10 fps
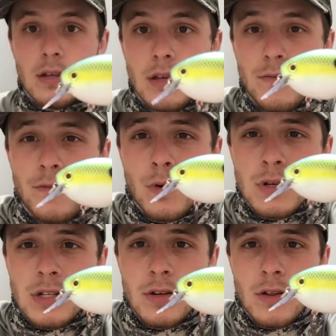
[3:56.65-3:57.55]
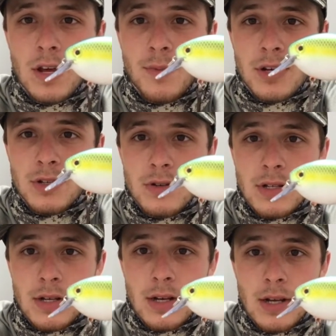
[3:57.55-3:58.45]
Get focused in on that, make sure
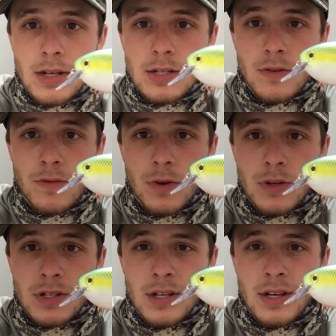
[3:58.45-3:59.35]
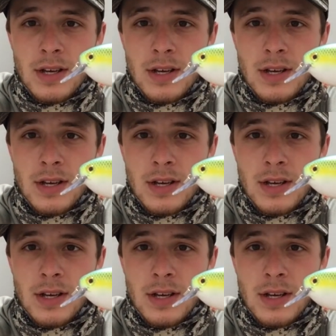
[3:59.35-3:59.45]
it's nice and focused.